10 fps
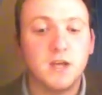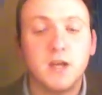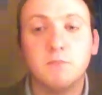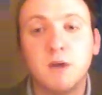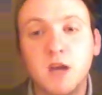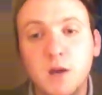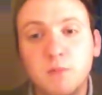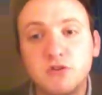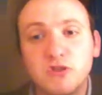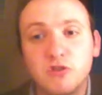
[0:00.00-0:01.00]
and my
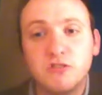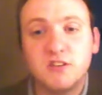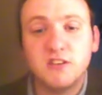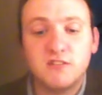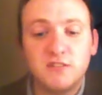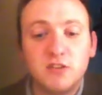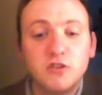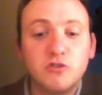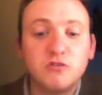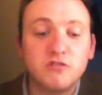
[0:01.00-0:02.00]
opportunities
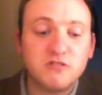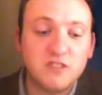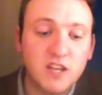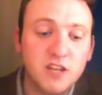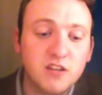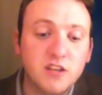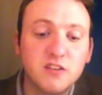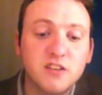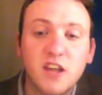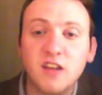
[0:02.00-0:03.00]
to succeed in
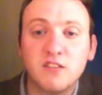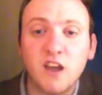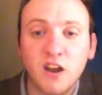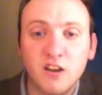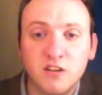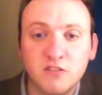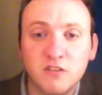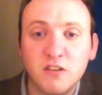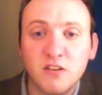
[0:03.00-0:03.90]
today's Ireland